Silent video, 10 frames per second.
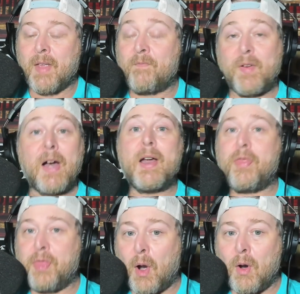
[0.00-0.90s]
very
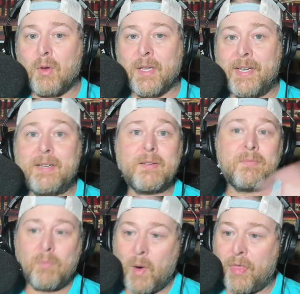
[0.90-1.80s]
thoroughly,
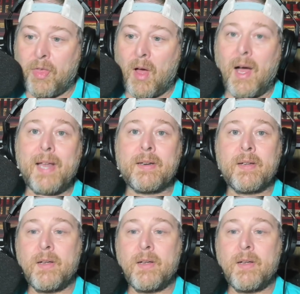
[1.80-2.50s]
we thought.